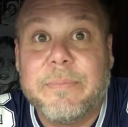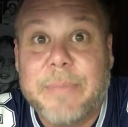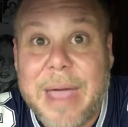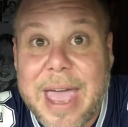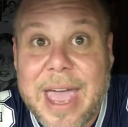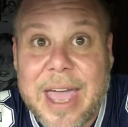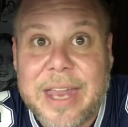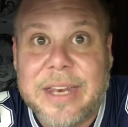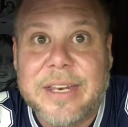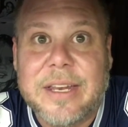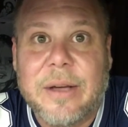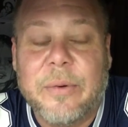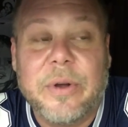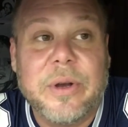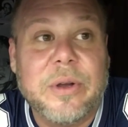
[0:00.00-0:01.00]
bad.
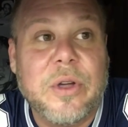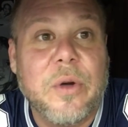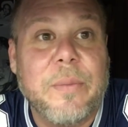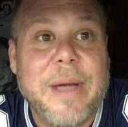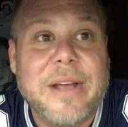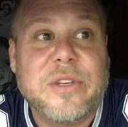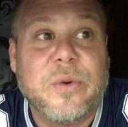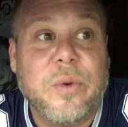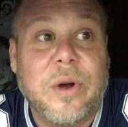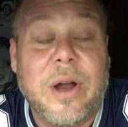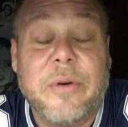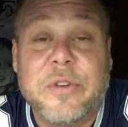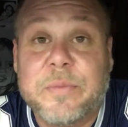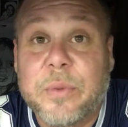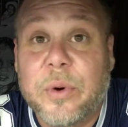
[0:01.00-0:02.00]
I want to go back to where I
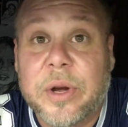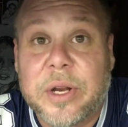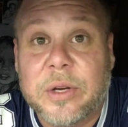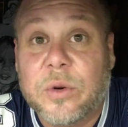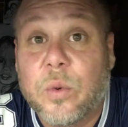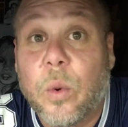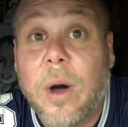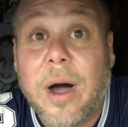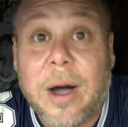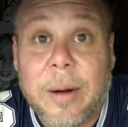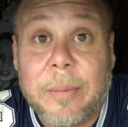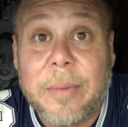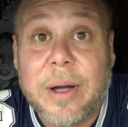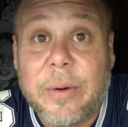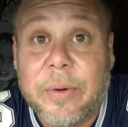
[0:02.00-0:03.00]
was born in
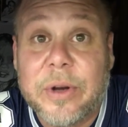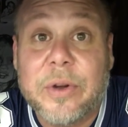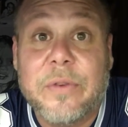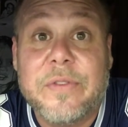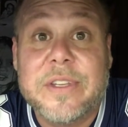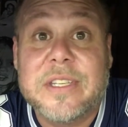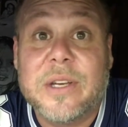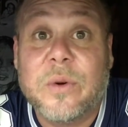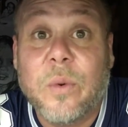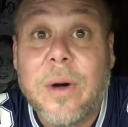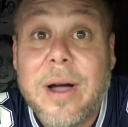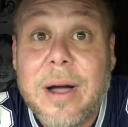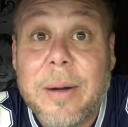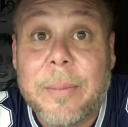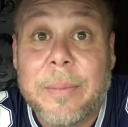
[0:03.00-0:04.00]
Guam. I want to go visit
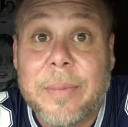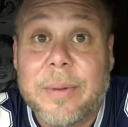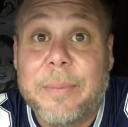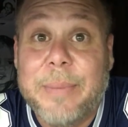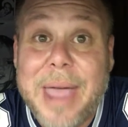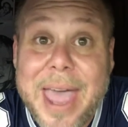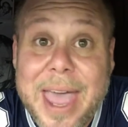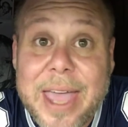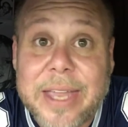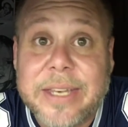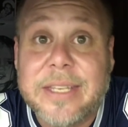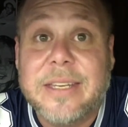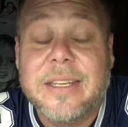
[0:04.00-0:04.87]
Guam bad.